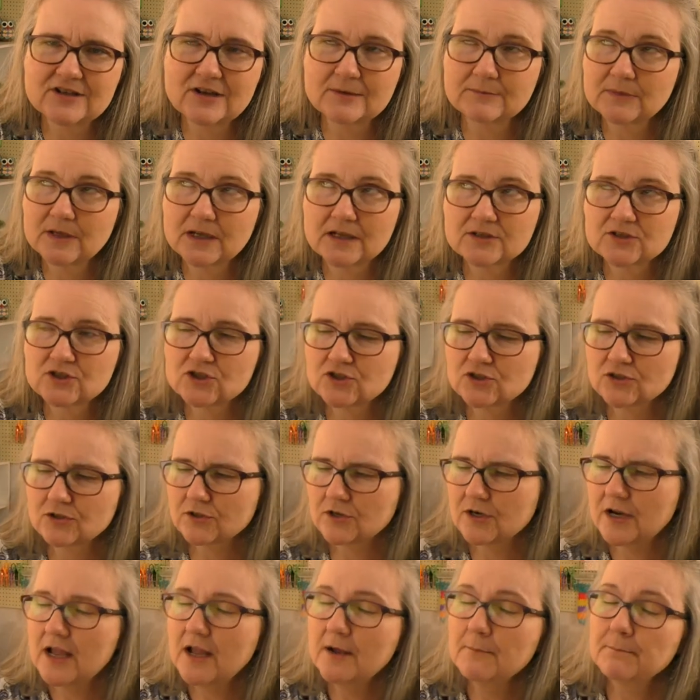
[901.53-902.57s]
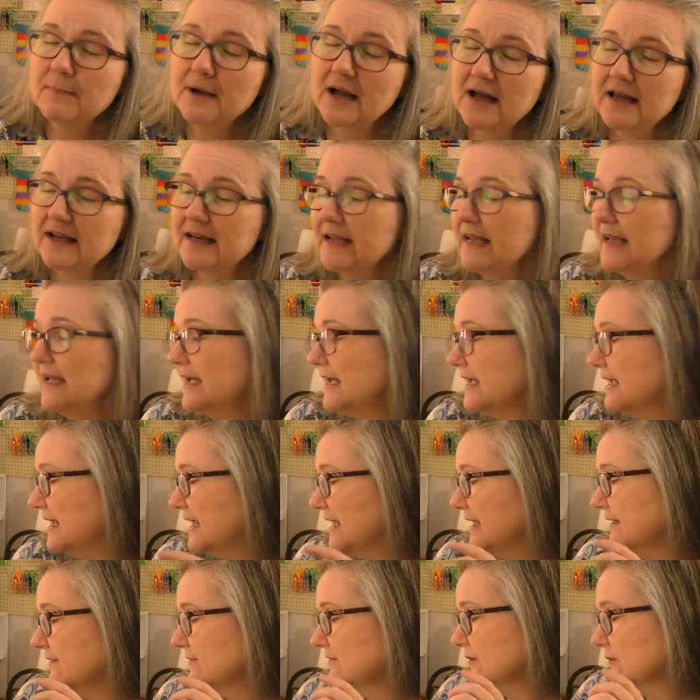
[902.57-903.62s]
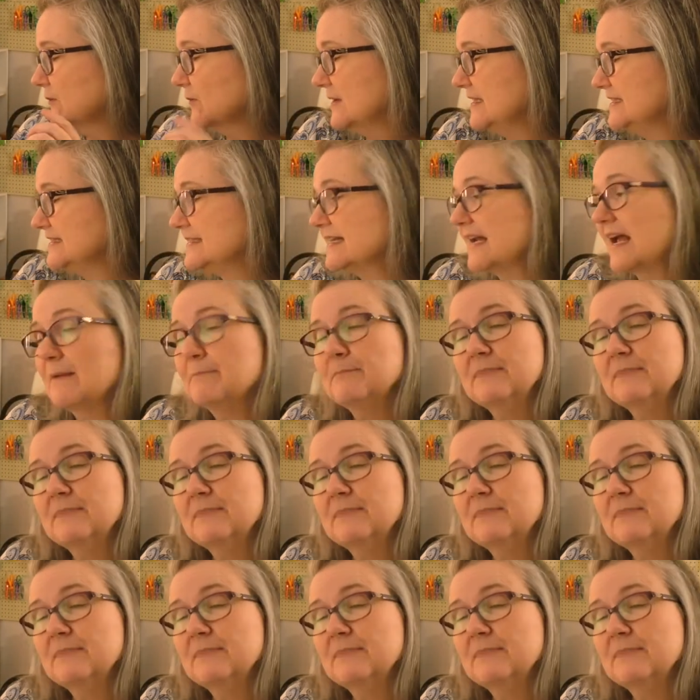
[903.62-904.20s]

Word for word: I'm not sure. But the reason I